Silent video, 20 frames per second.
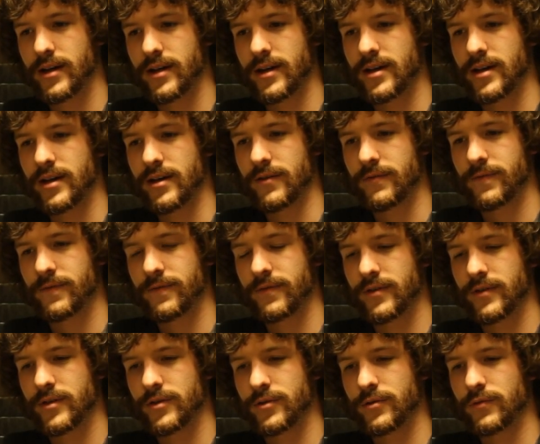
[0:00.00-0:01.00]
If
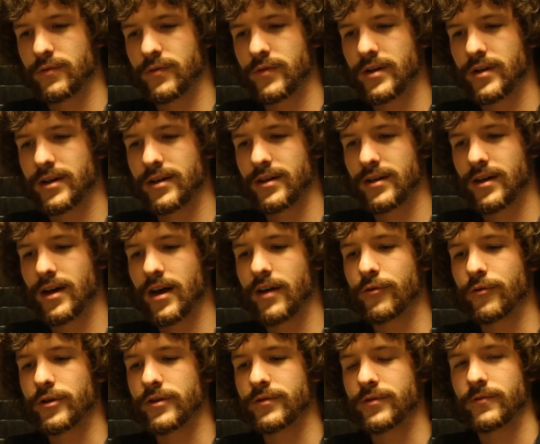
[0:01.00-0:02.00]
you've
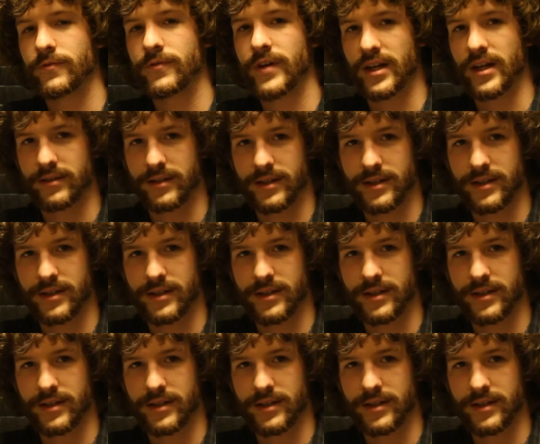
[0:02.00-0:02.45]
ever even vaguely